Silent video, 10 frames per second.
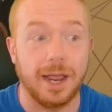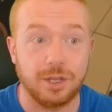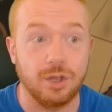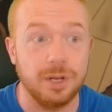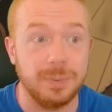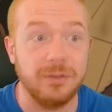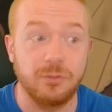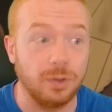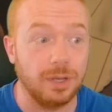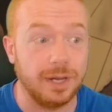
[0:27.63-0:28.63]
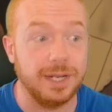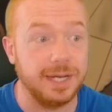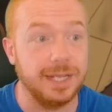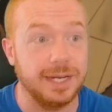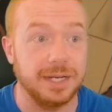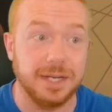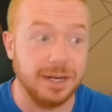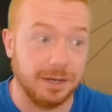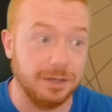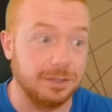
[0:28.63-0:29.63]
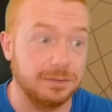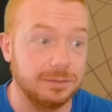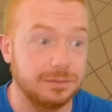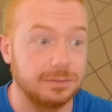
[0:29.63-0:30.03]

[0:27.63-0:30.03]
I could be full on idiot in here.